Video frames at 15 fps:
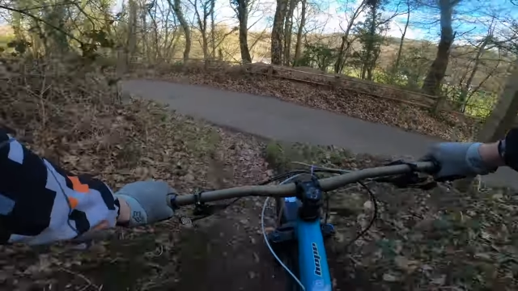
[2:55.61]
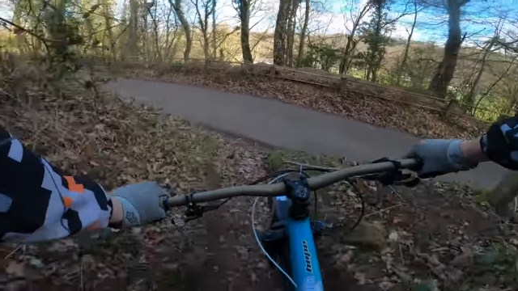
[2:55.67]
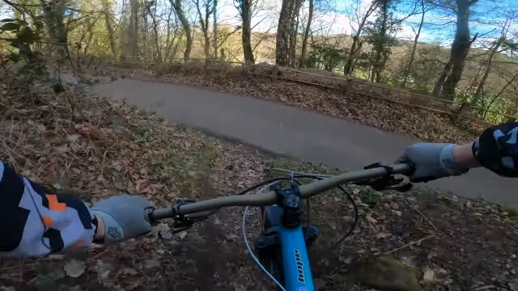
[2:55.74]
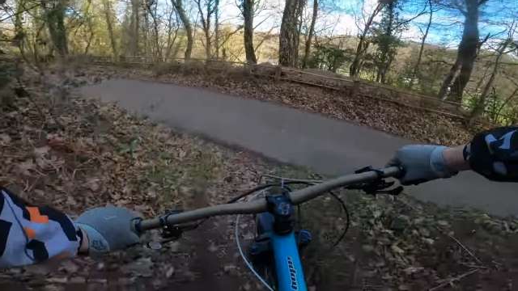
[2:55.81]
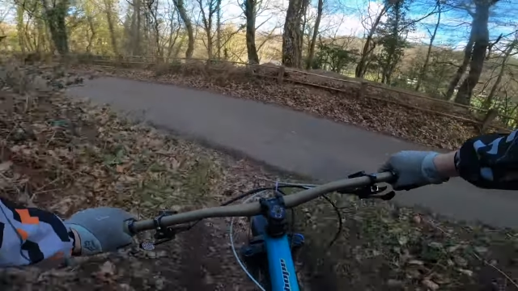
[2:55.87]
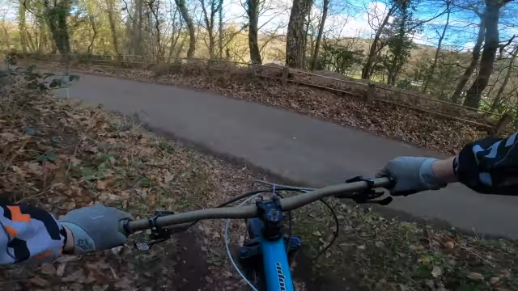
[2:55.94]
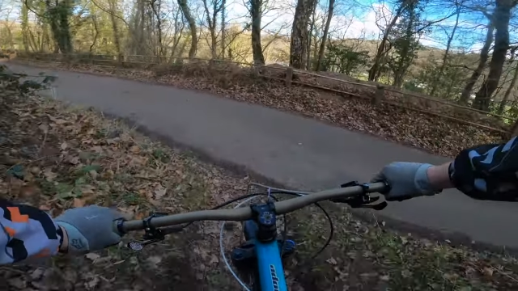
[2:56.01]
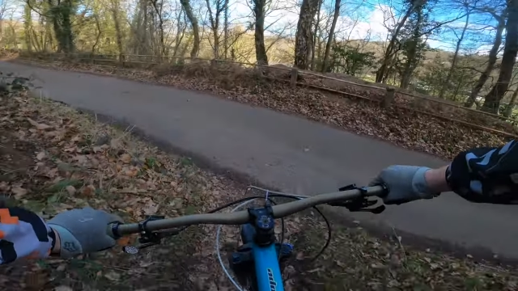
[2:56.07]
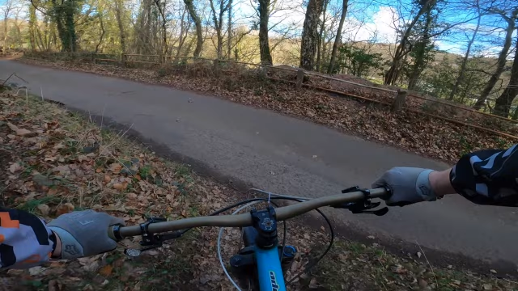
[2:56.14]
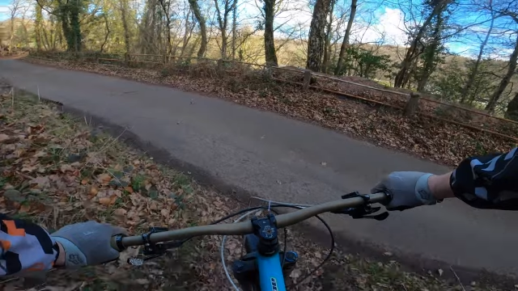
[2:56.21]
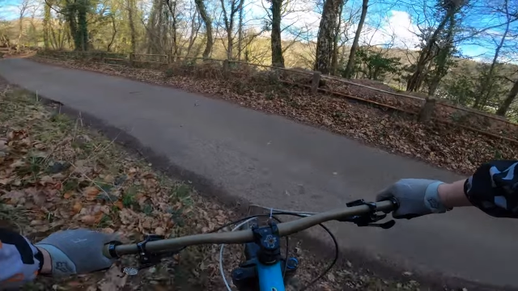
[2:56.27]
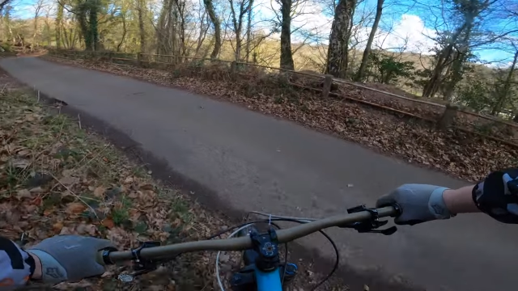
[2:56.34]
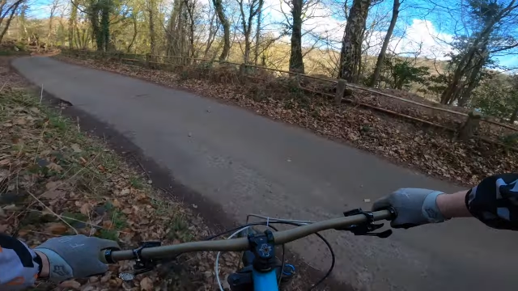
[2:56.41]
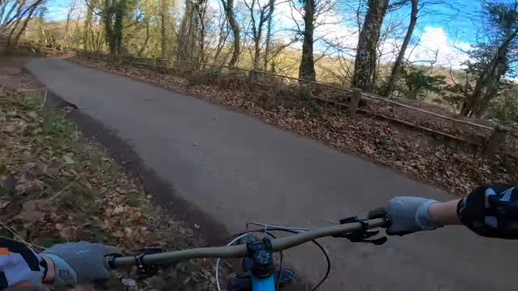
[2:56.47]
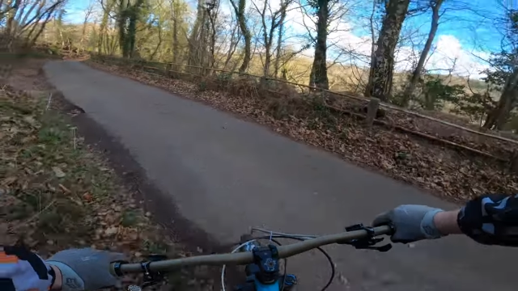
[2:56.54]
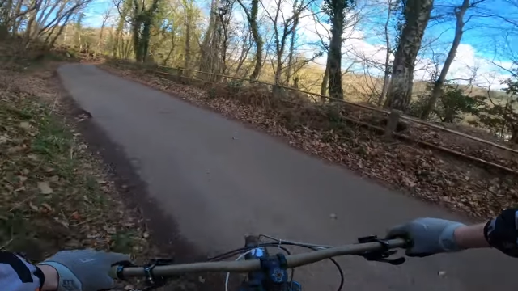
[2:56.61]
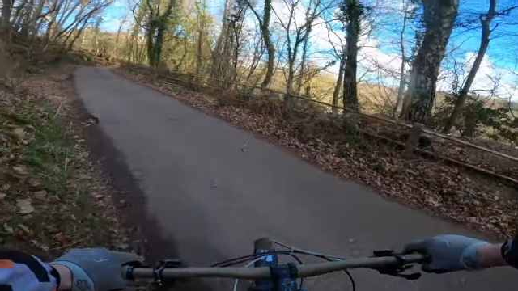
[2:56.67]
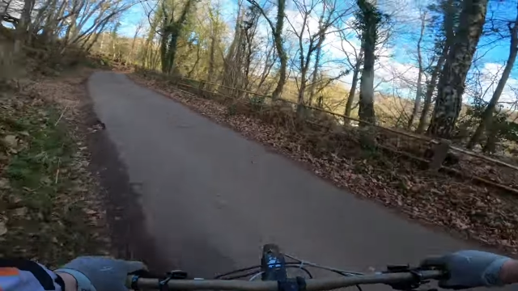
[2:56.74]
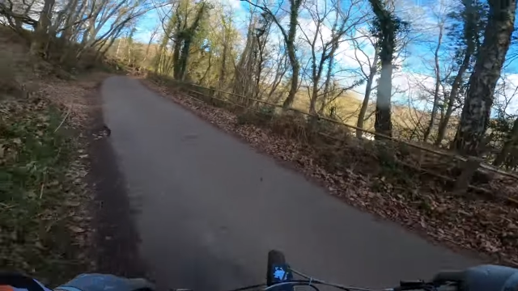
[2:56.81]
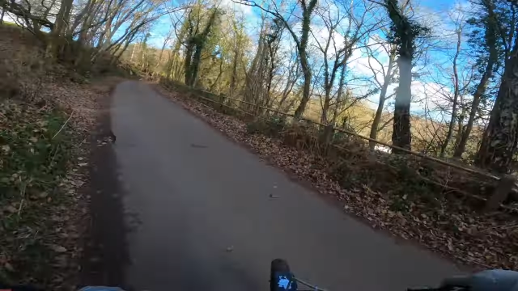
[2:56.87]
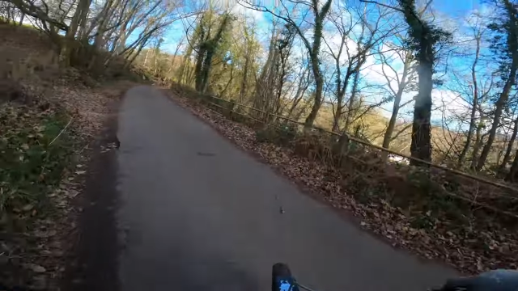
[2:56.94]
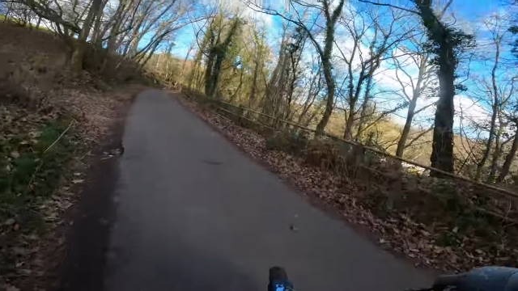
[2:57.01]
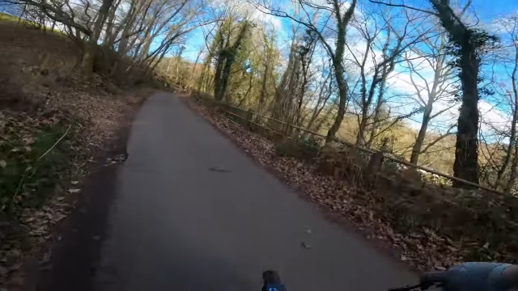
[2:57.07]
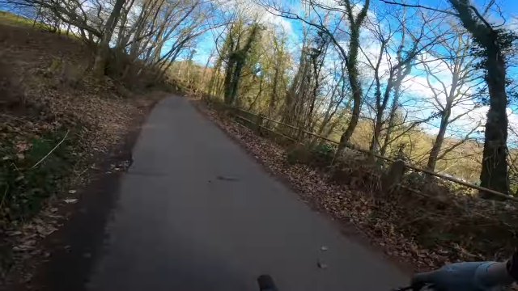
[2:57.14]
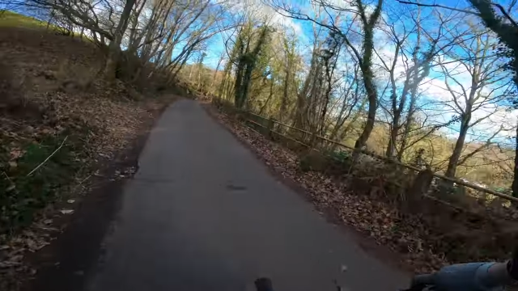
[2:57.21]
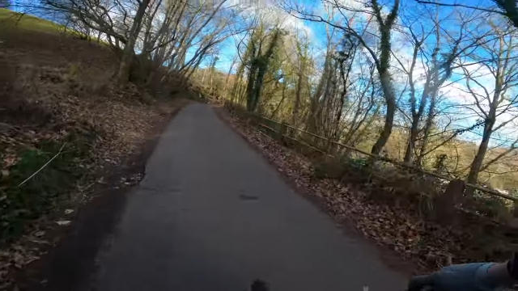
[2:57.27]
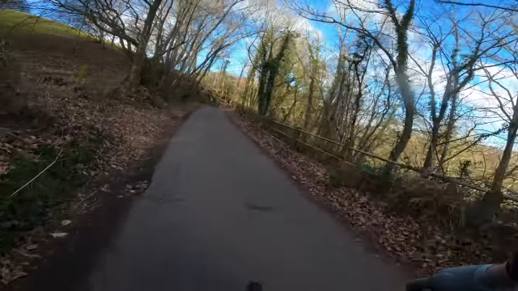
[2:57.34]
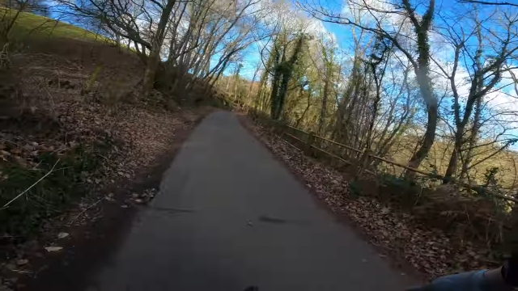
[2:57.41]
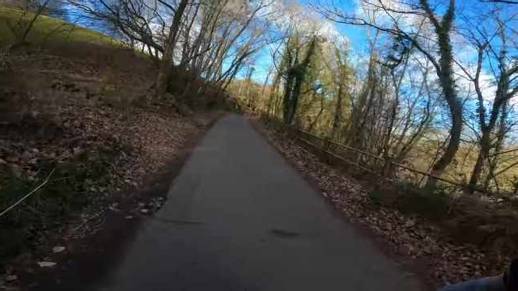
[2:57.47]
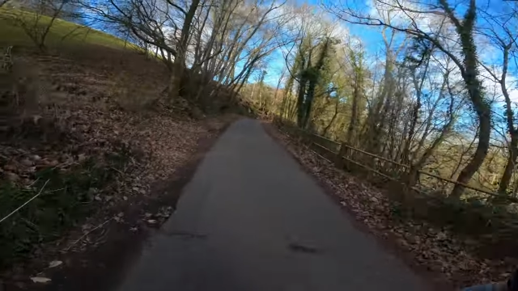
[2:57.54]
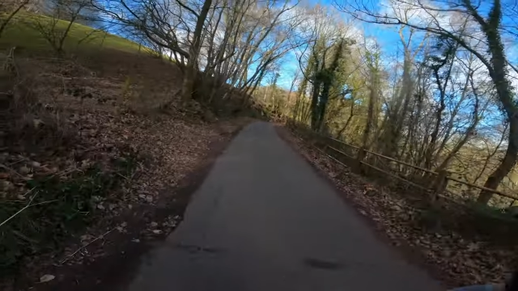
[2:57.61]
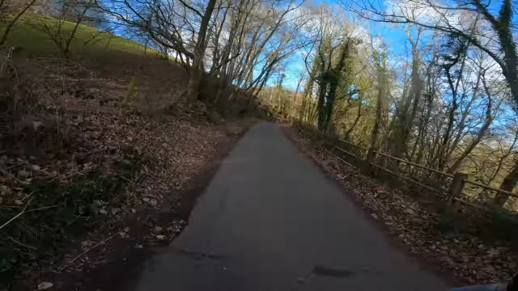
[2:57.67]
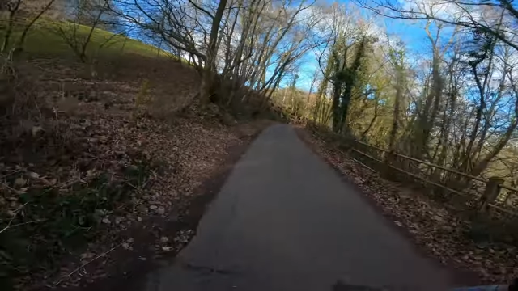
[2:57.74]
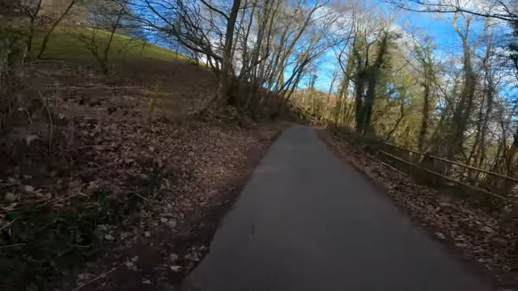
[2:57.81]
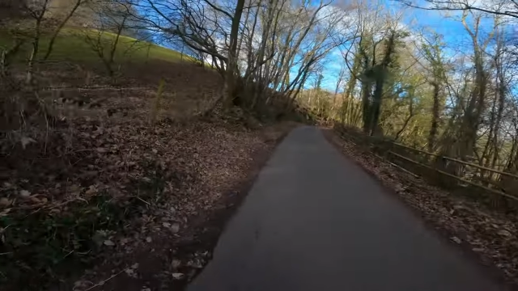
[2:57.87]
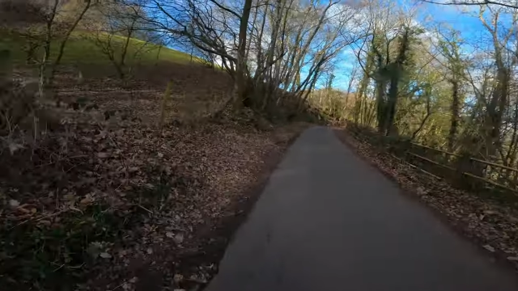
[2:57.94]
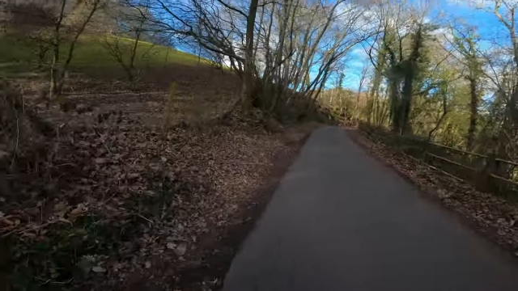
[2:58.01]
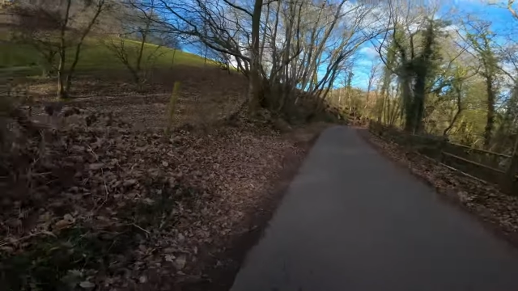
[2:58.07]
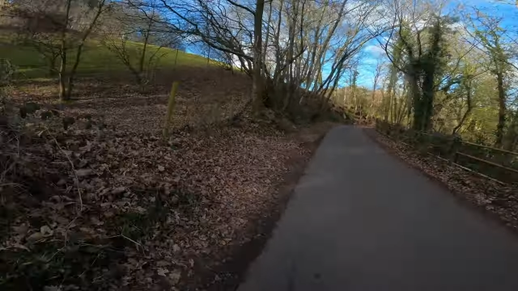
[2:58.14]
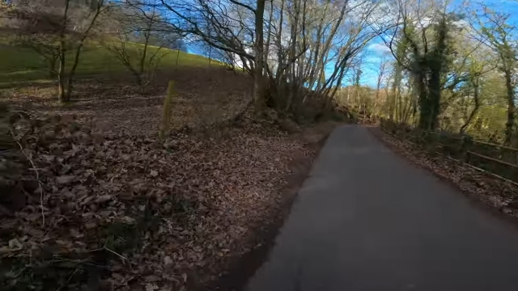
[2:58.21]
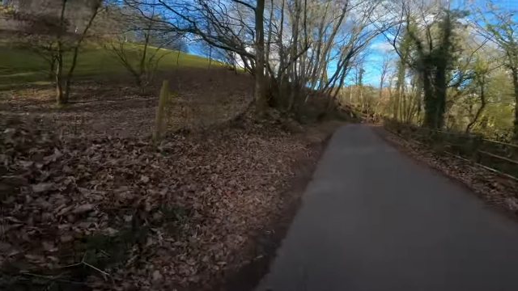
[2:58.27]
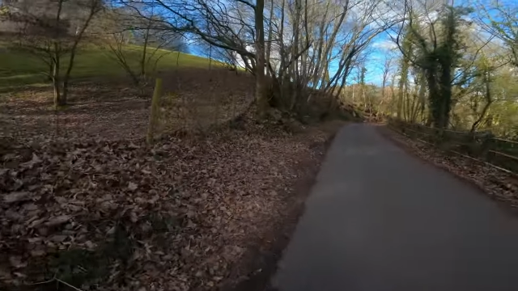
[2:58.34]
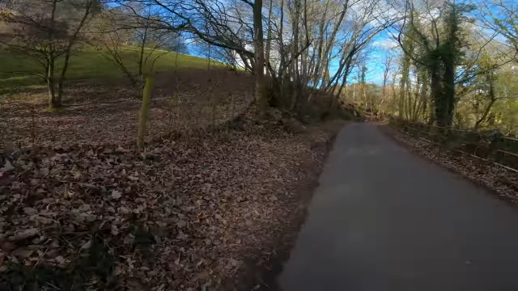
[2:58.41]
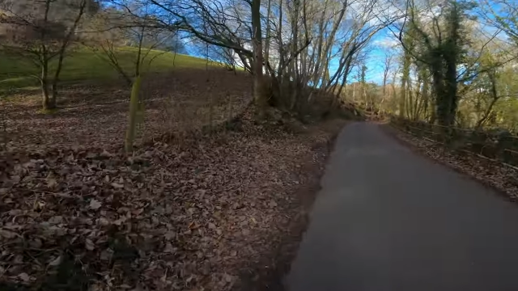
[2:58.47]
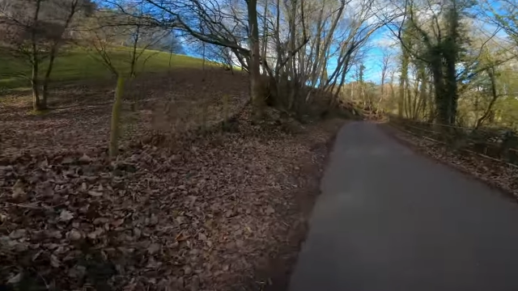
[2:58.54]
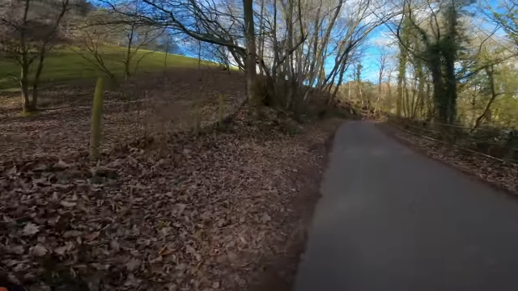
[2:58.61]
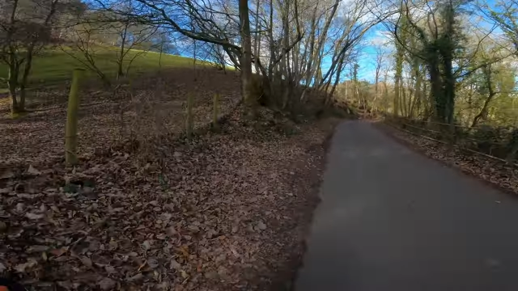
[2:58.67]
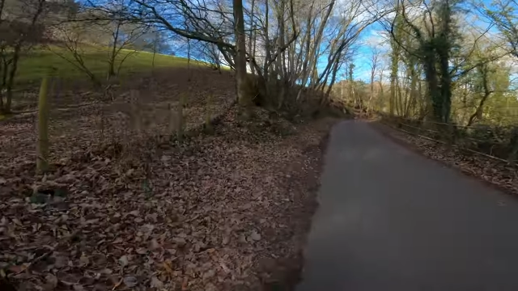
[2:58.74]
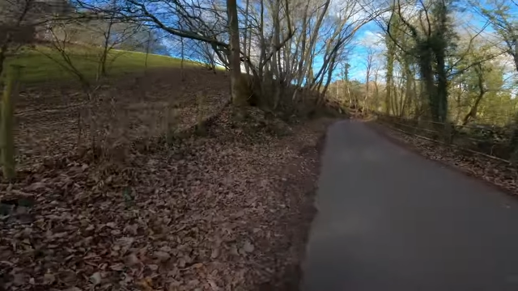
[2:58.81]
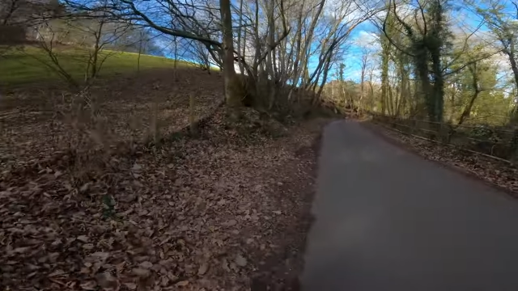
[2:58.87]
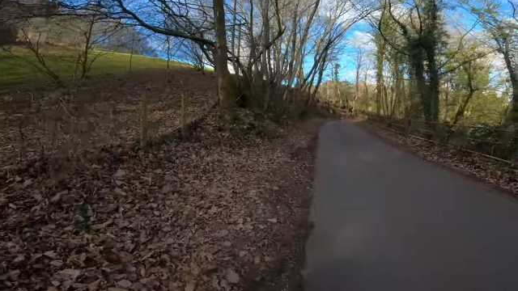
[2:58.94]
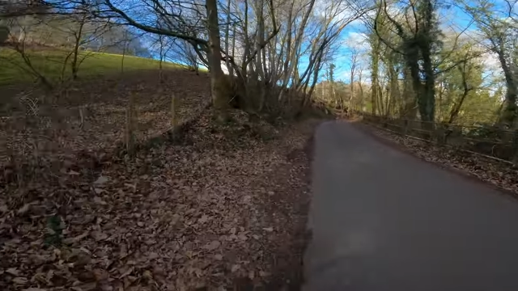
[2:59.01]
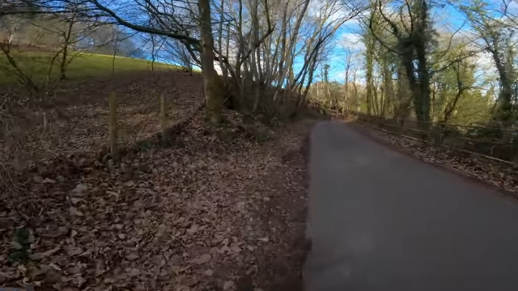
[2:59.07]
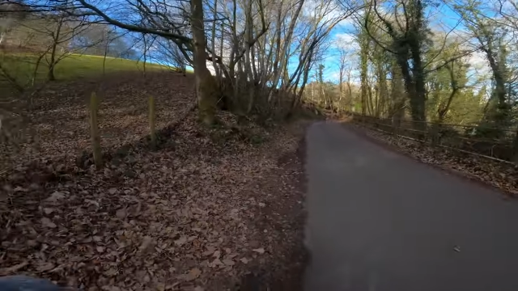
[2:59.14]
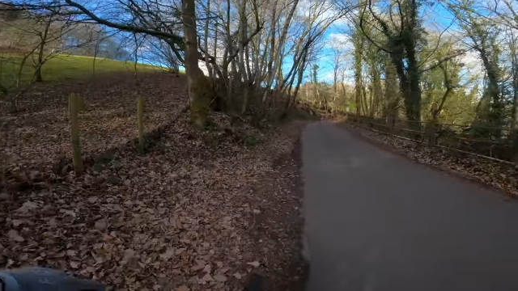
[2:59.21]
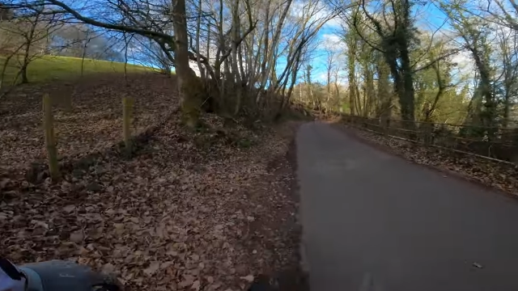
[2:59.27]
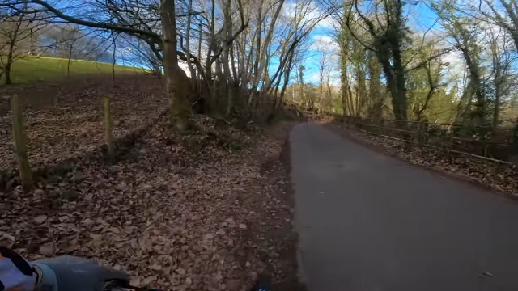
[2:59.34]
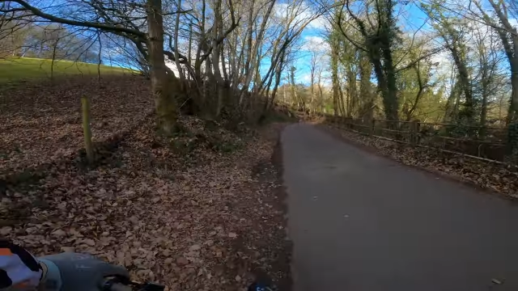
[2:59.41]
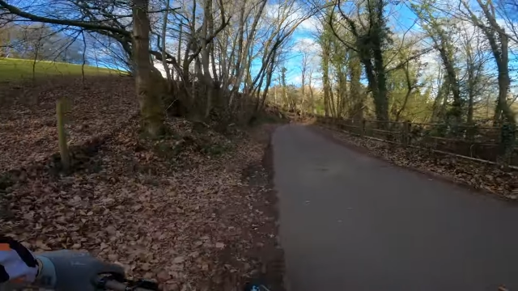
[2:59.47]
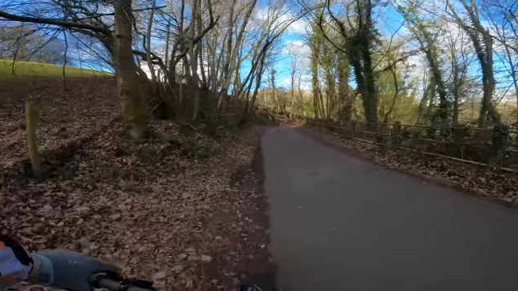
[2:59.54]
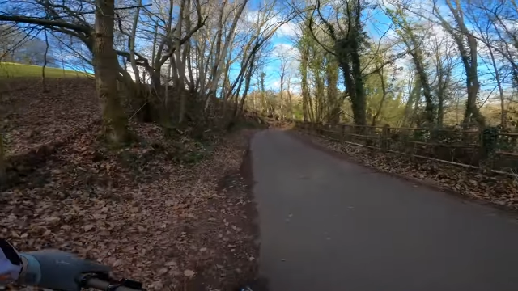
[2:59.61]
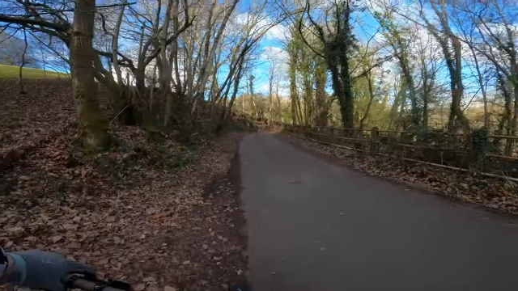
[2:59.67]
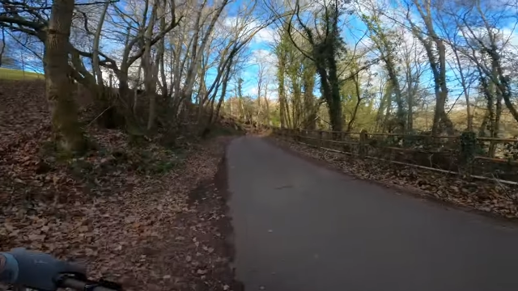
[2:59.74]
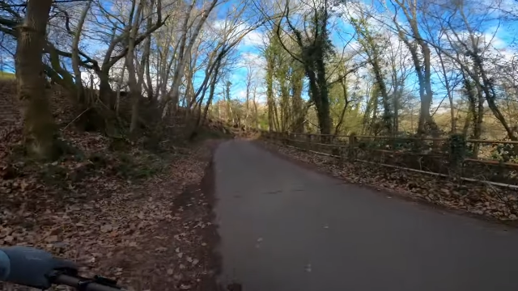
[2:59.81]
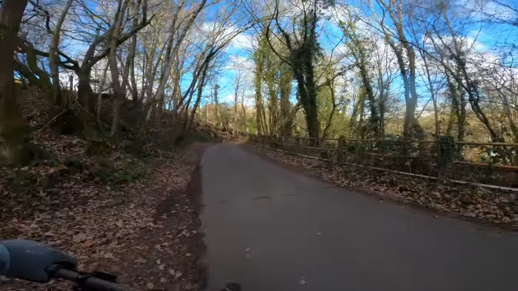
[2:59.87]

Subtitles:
(no speaker visible)